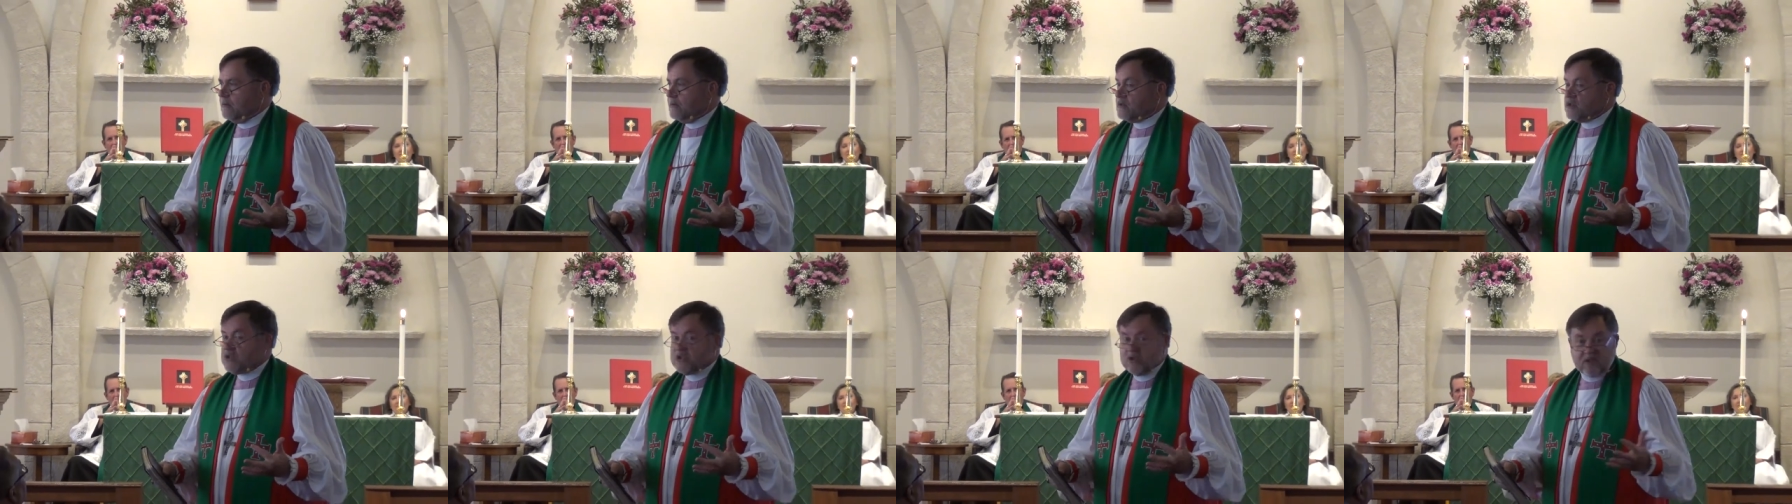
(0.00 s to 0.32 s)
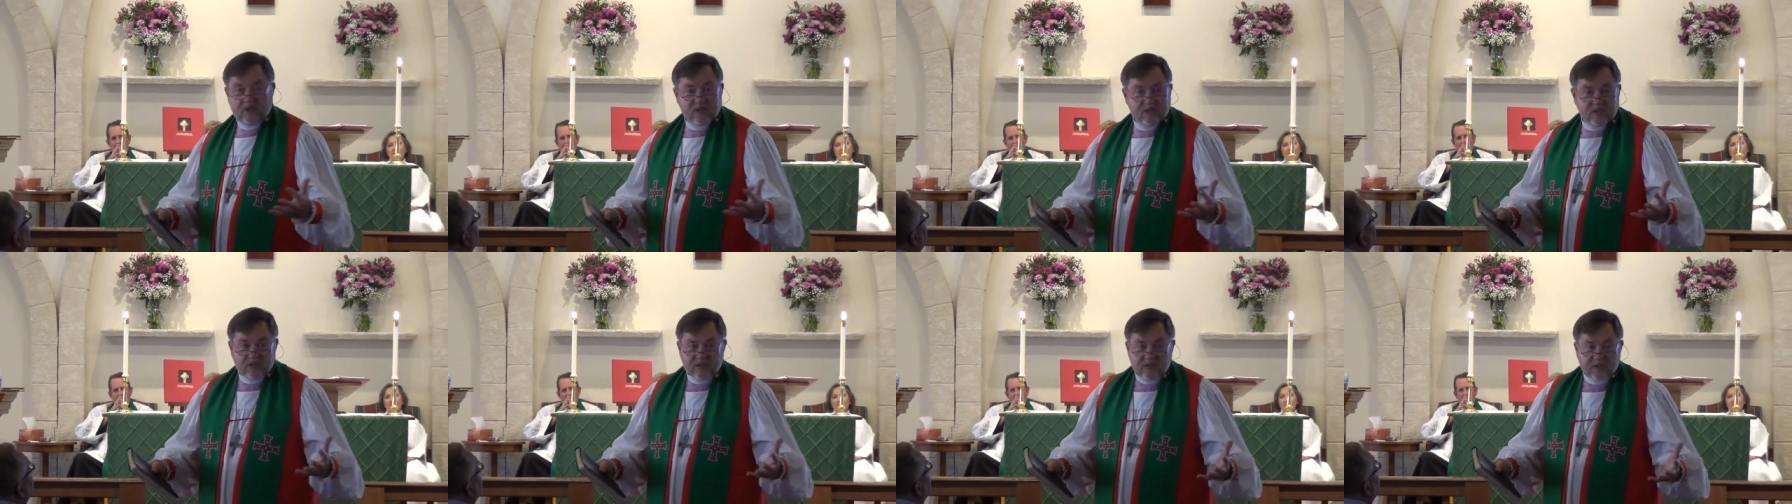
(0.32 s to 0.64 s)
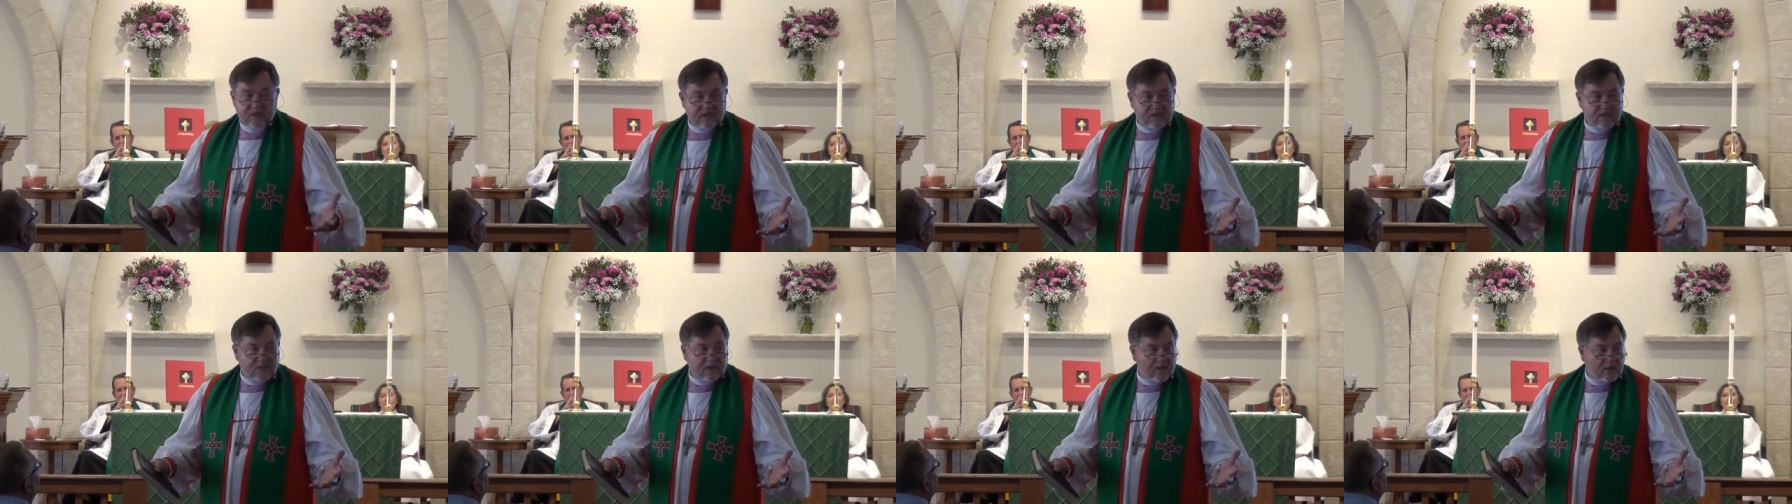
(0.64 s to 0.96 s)
Jesus
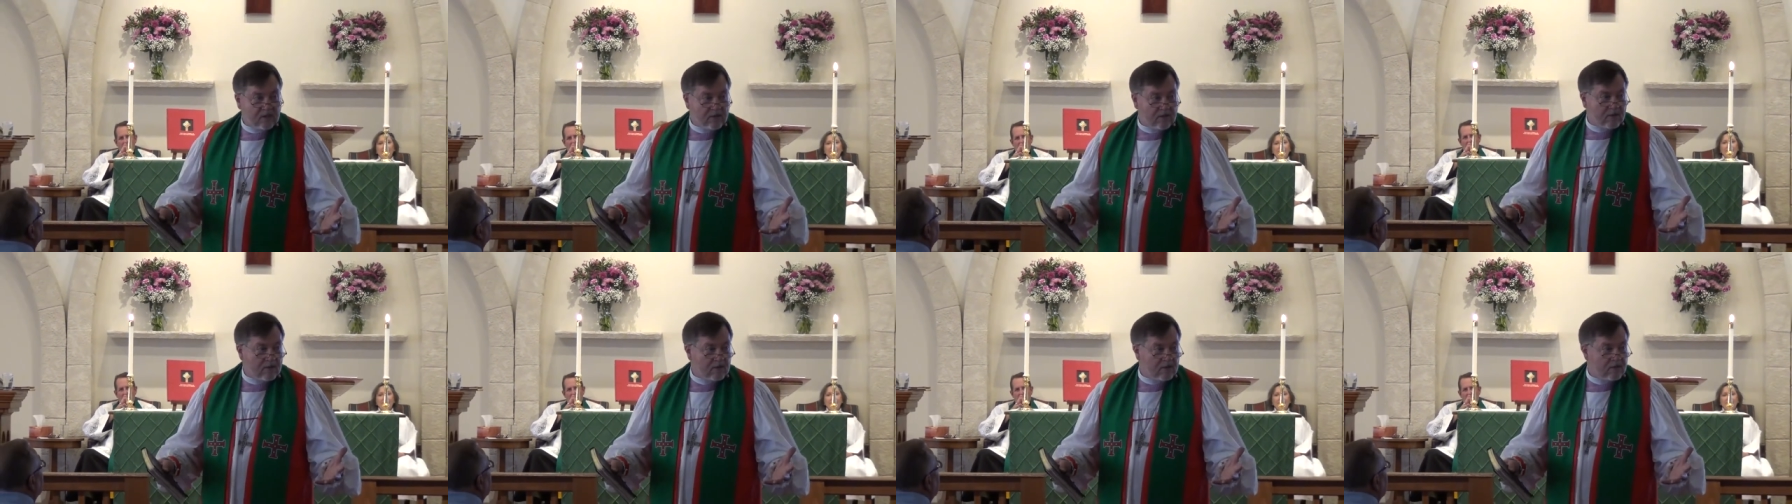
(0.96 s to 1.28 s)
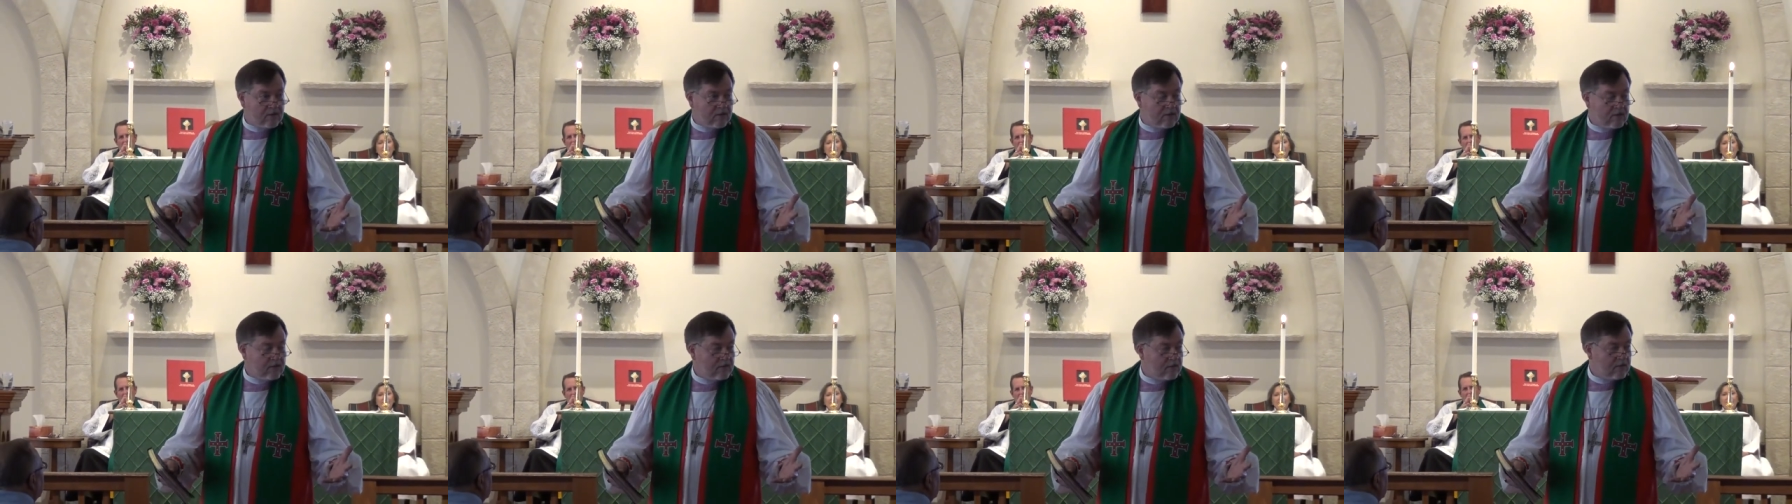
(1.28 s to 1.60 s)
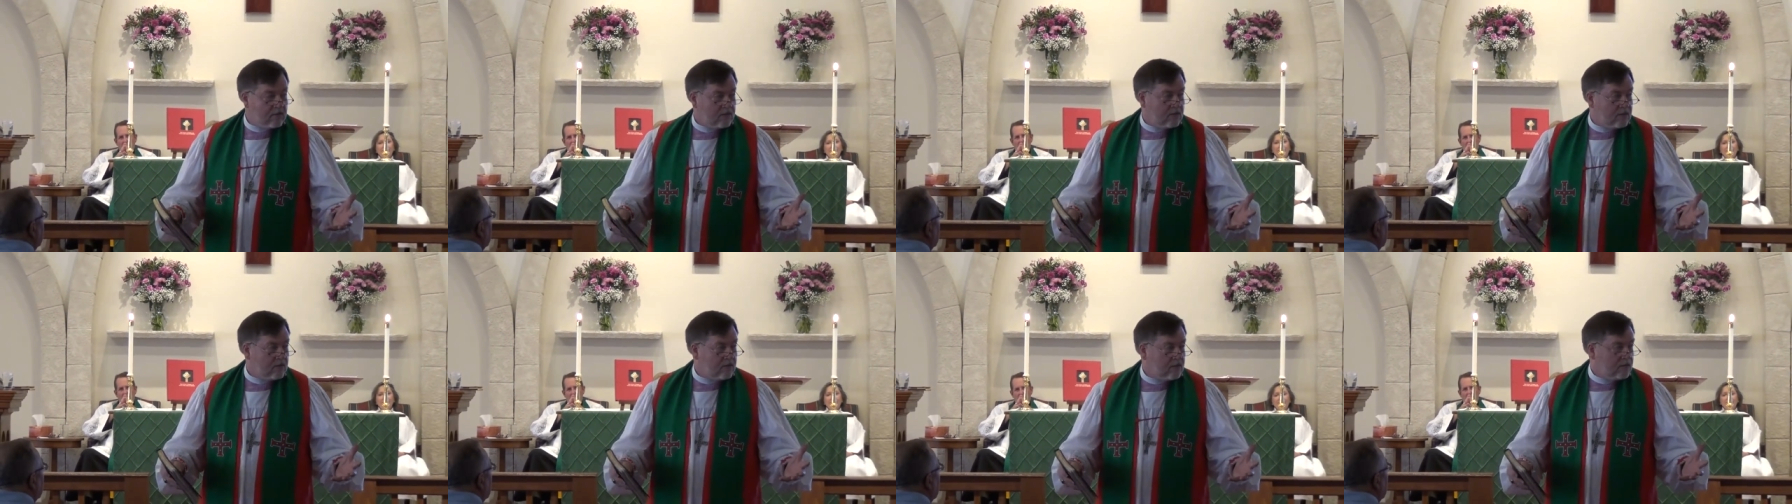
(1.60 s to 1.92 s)
is here.
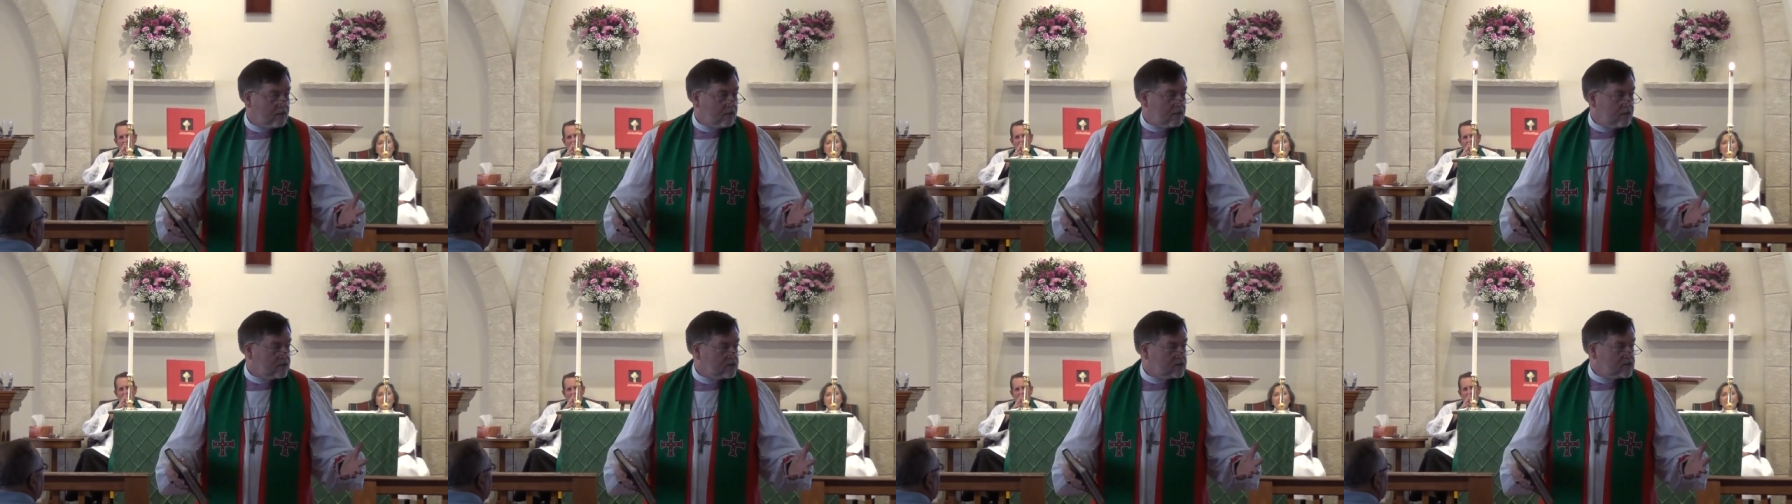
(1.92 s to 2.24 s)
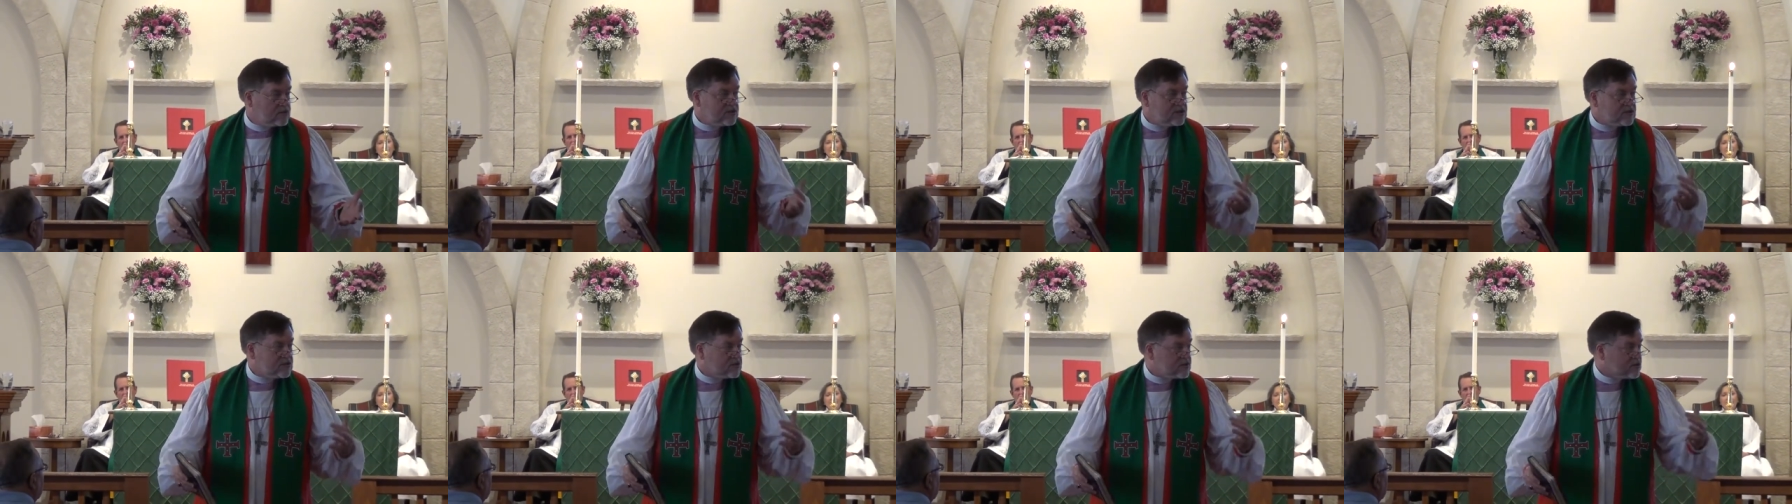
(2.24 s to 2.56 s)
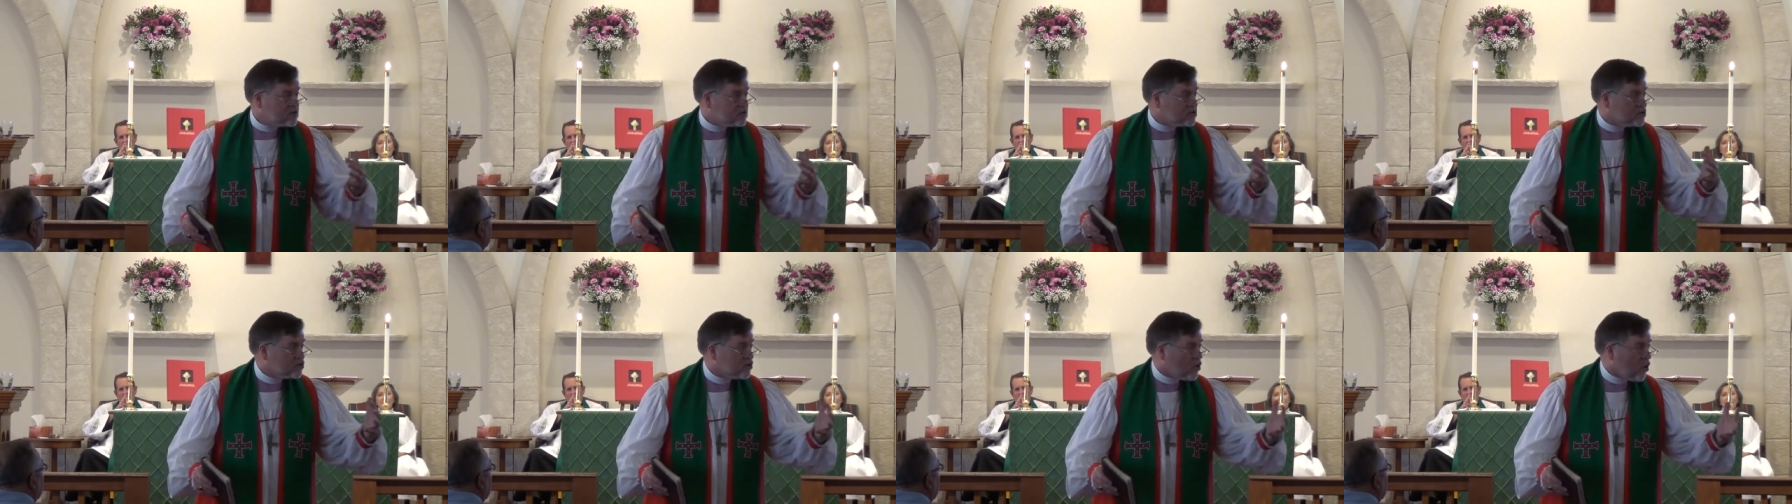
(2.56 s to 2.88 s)
Jesus
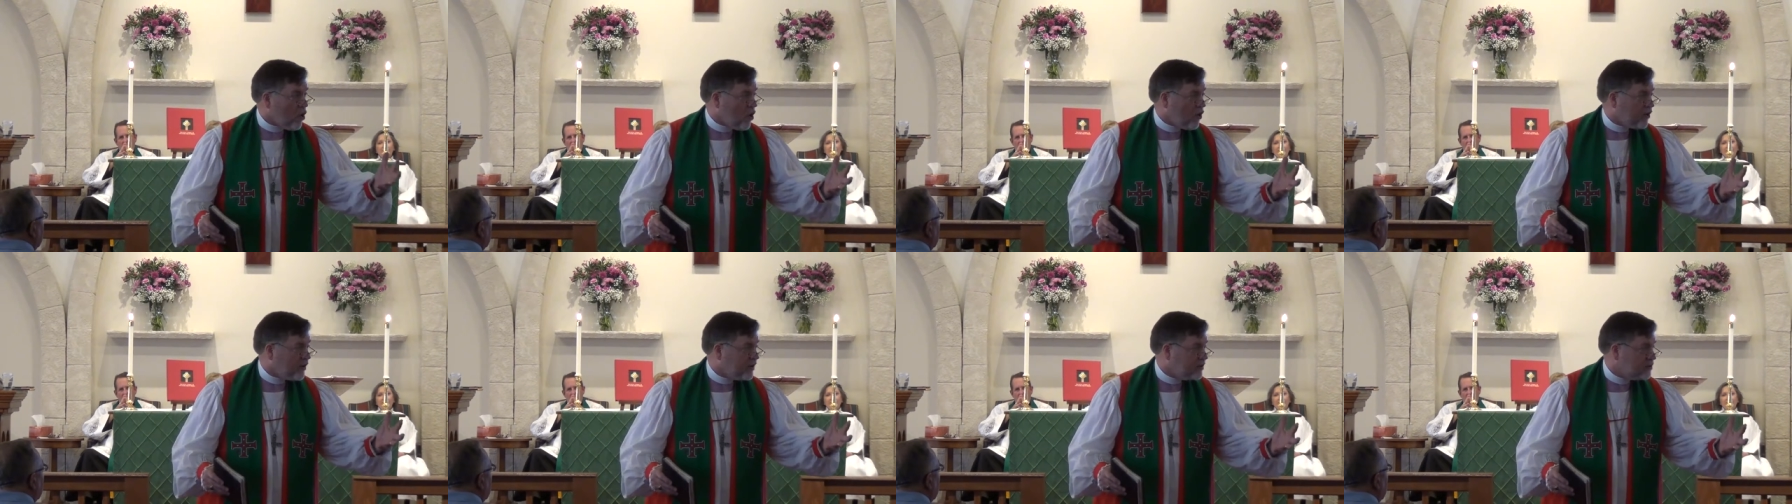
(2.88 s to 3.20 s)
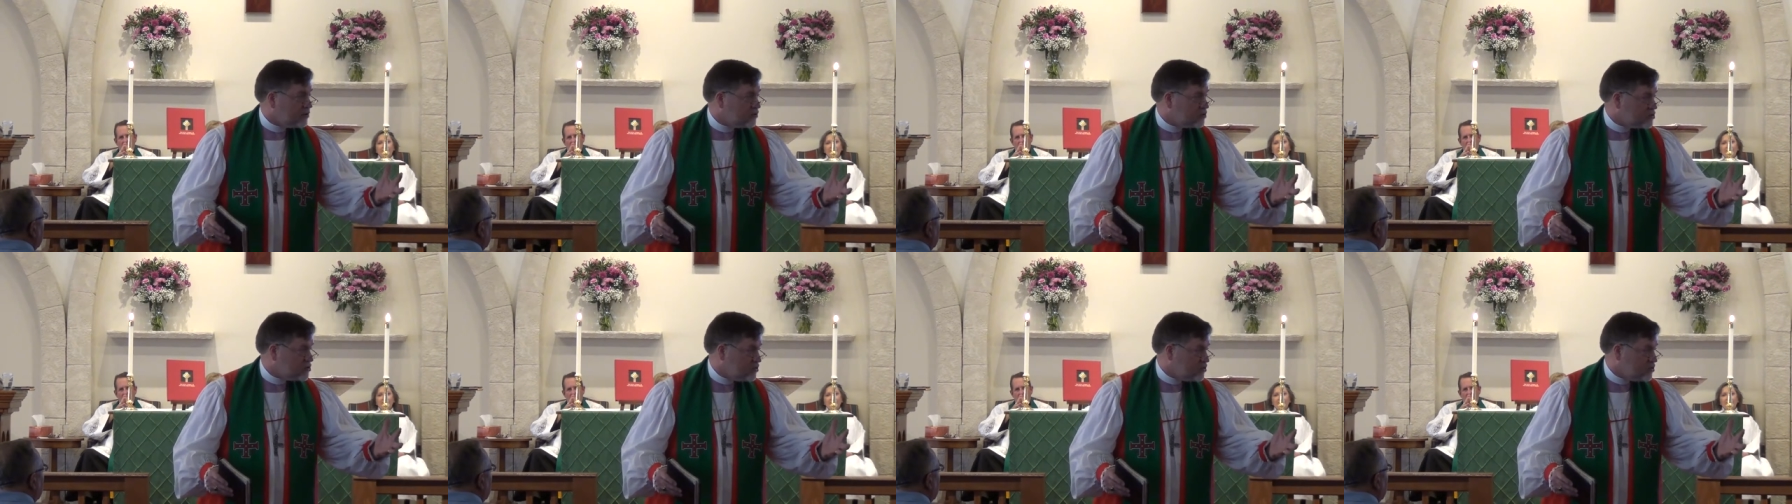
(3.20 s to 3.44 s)
is talking